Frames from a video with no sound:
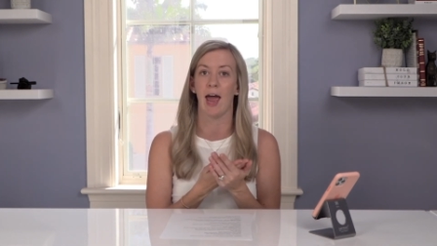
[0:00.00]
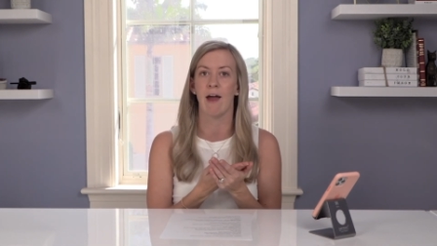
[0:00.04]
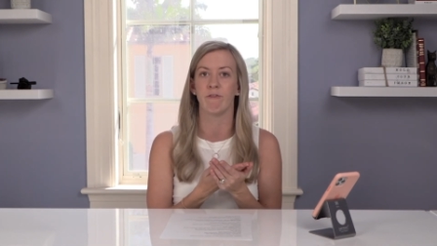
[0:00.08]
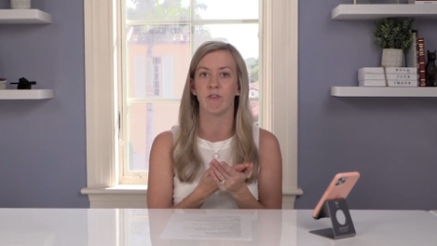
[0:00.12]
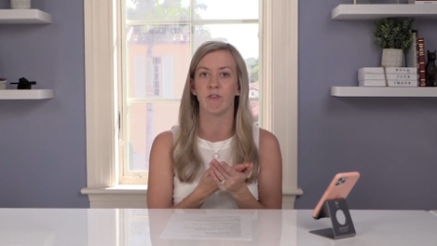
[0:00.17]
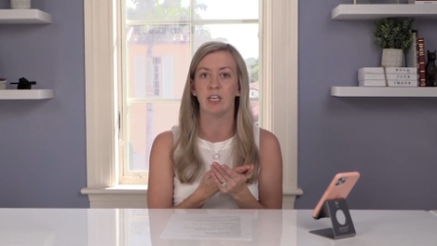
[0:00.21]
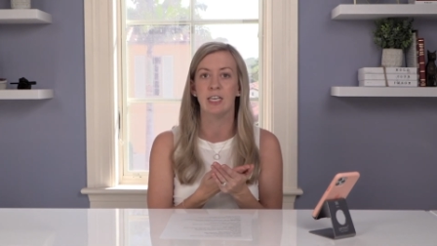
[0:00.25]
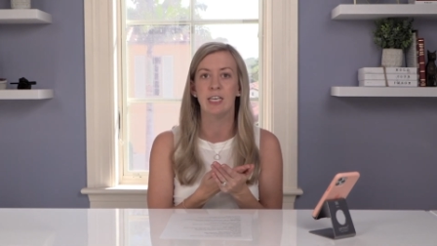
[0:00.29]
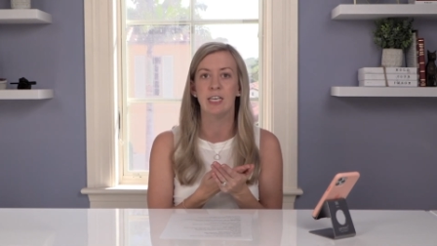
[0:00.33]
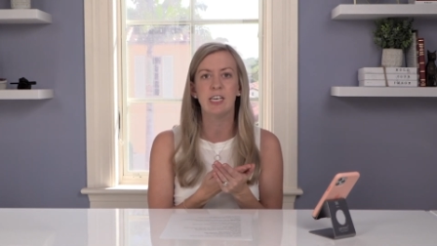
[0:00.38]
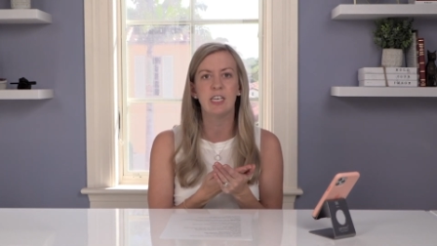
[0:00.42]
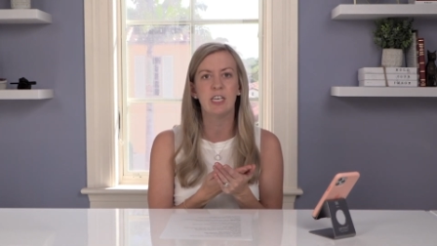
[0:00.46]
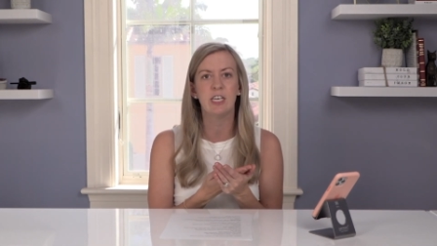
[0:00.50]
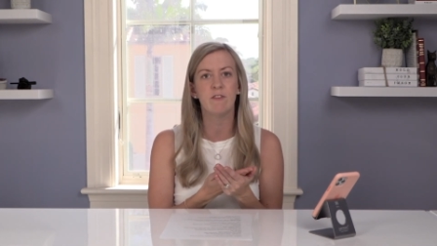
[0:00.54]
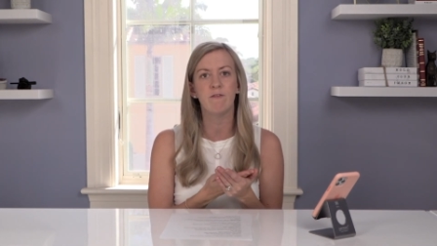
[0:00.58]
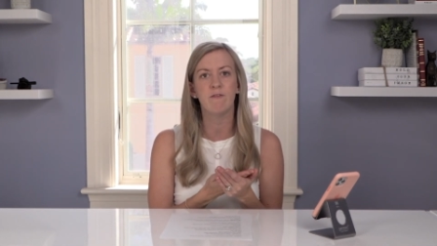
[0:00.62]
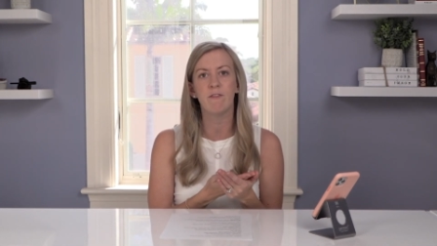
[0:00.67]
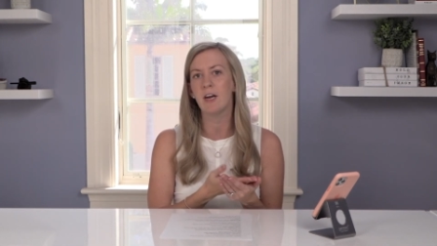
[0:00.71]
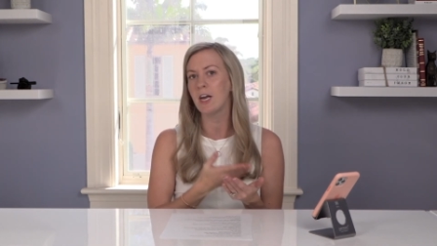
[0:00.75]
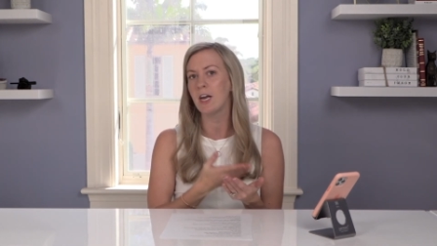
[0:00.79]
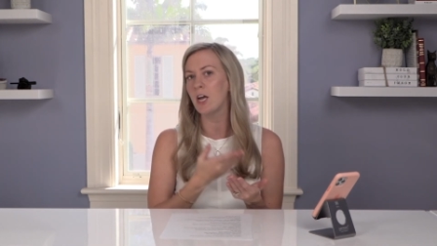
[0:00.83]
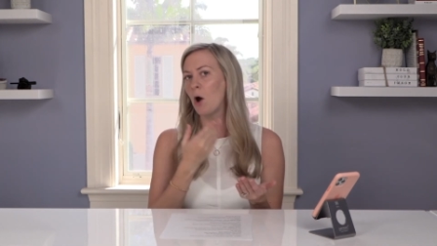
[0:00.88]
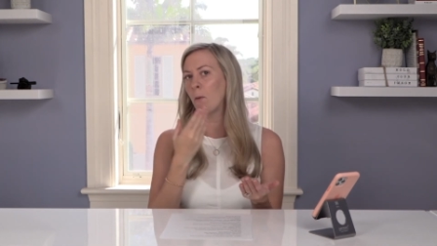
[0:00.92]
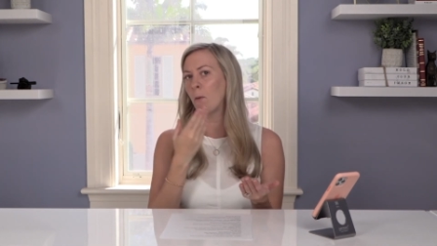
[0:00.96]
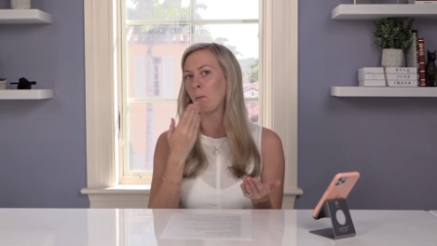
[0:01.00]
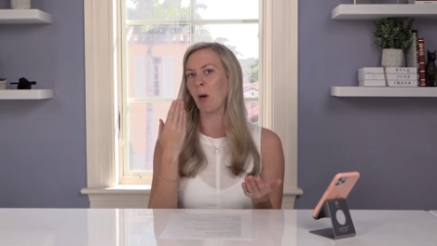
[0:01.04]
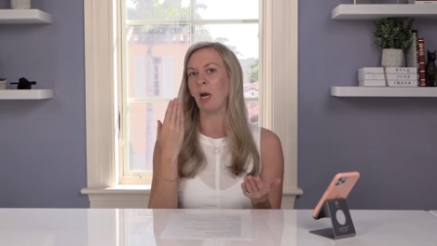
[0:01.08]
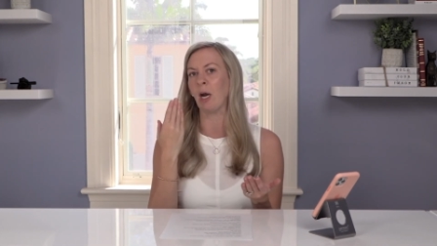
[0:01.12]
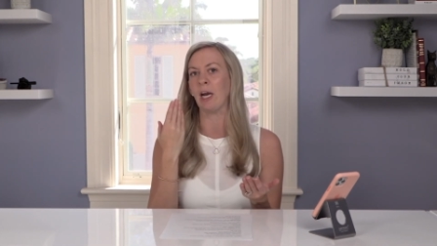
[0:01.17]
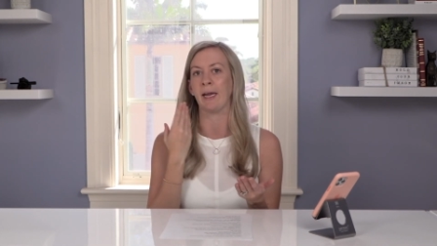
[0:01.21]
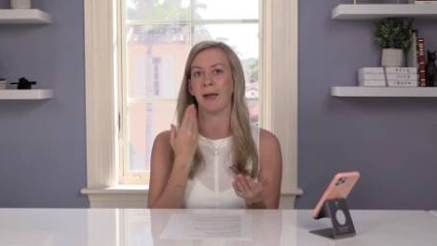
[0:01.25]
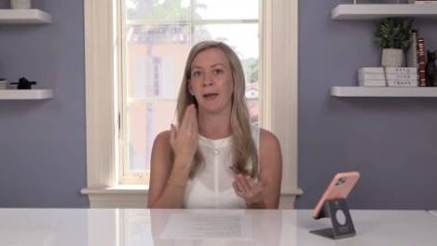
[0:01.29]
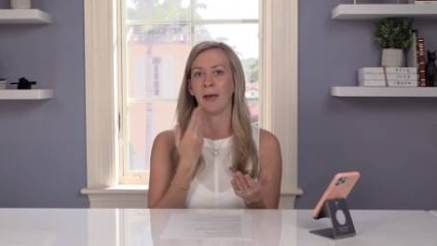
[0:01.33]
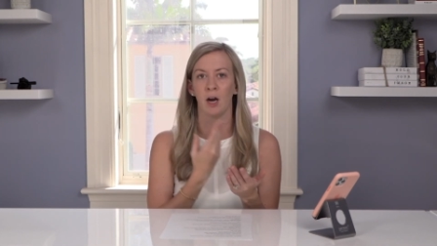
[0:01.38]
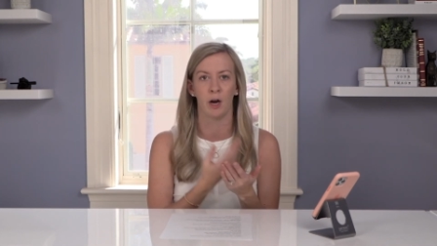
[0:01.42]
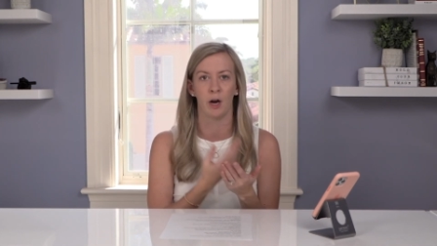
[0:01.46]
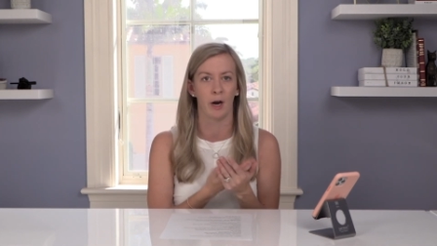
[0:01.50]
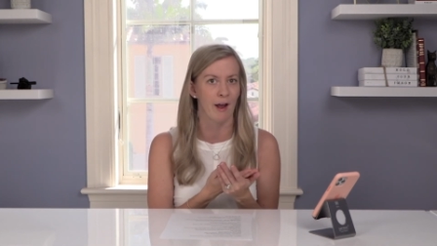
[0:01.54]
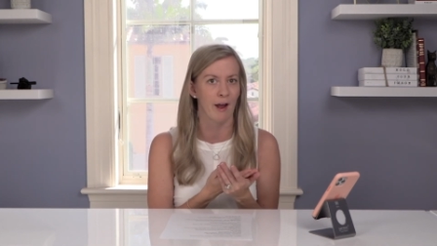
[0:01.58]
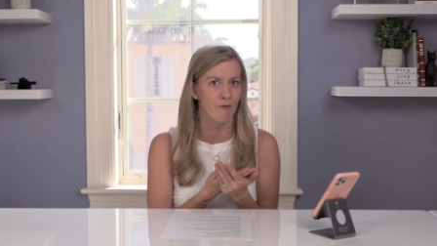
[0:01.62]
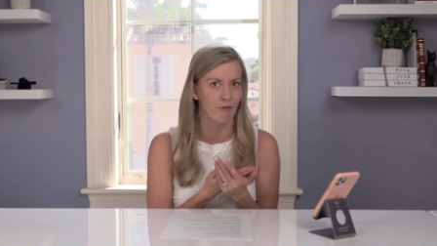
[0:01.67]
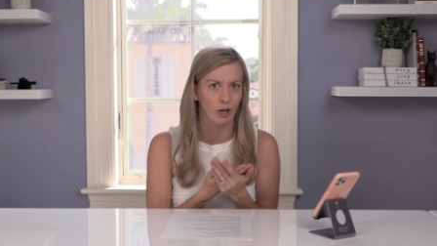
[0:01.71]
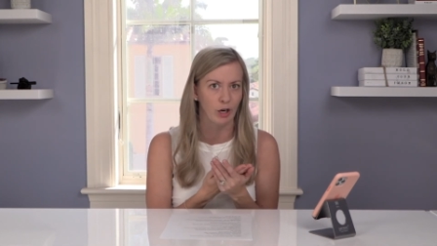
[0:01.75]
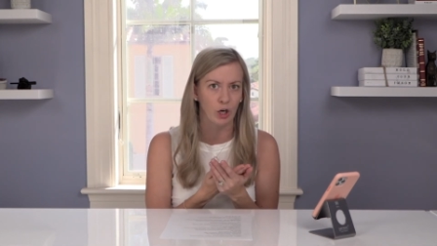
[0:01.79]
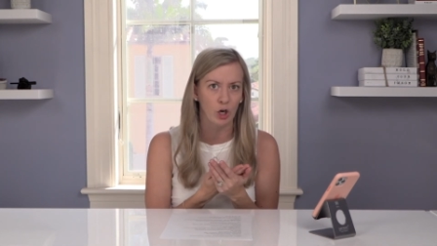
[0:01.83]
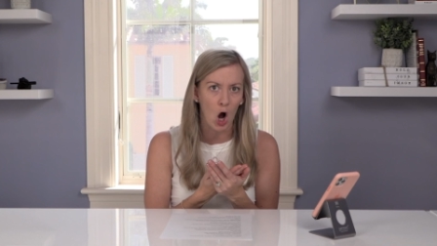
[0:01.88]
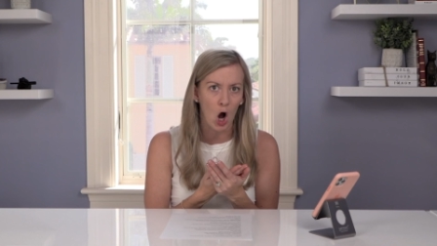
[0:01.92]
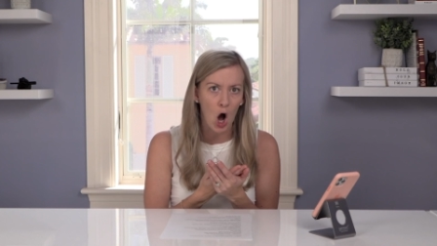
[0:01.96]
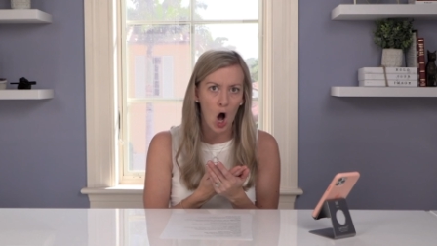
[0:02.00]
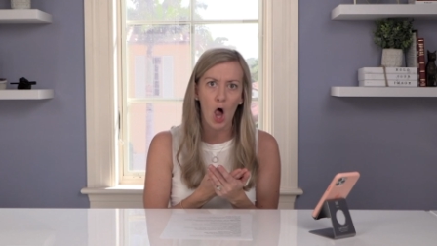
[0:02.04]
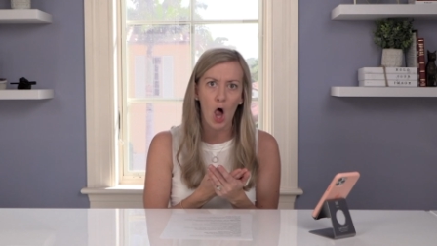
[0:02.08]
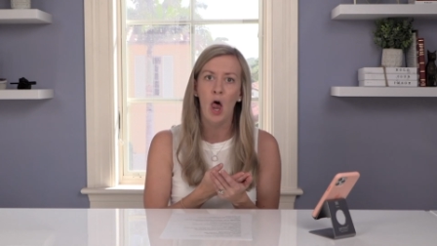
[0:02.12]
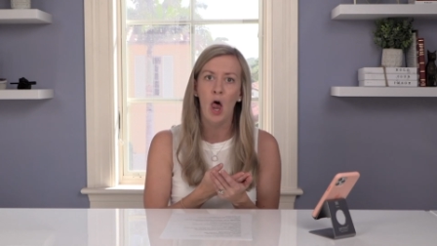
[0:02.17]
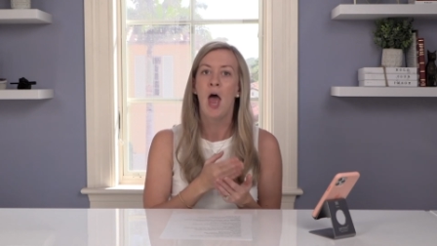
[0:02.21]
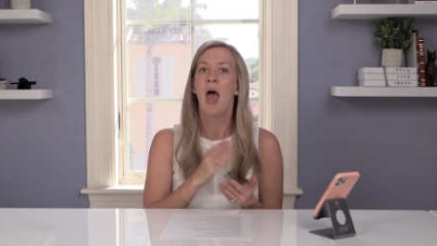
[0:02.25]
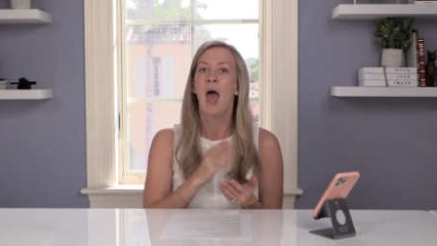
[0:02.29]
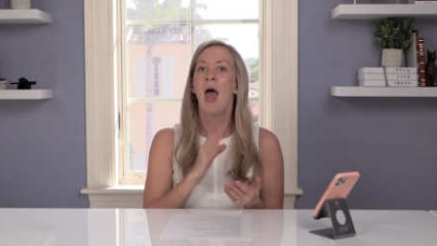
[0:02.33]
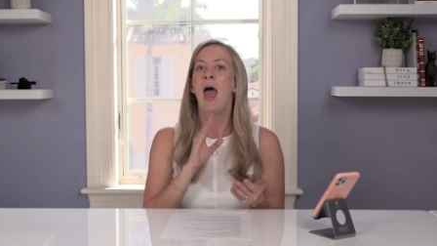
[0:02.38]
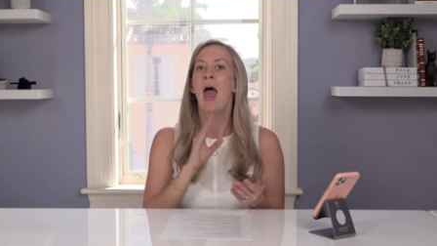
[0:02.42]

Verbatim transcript: every teaching video. I'm going to get on every call.